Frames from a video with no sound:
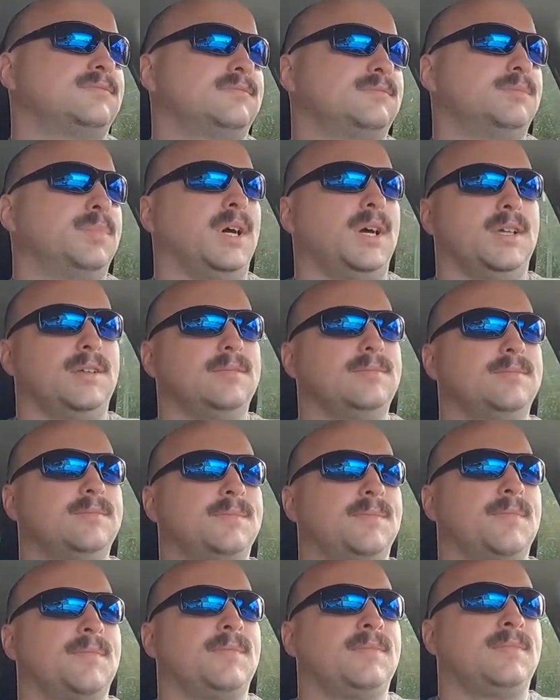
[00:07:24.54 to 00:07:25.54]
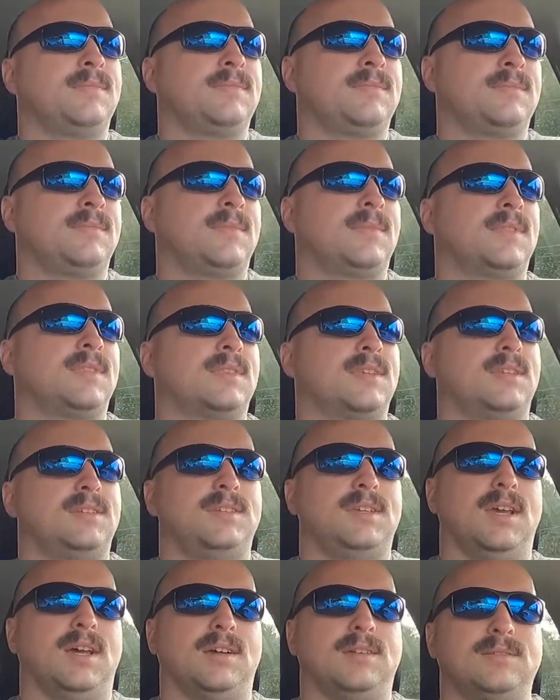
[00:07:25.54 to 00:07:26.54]
but
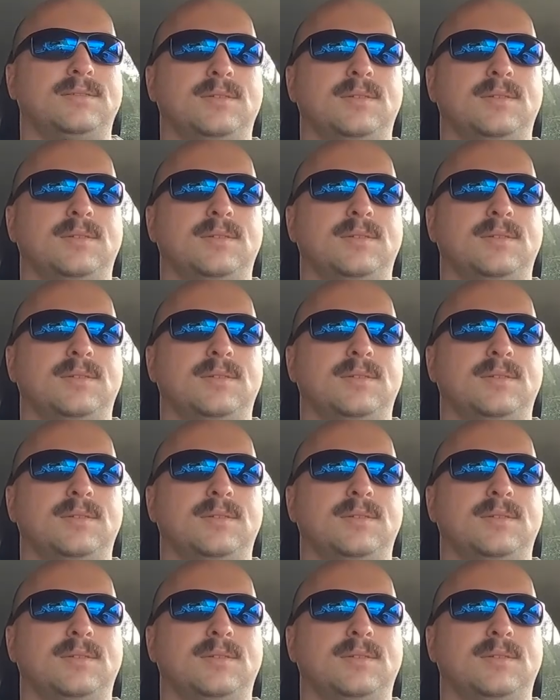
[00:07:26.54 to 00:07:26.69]
yeah,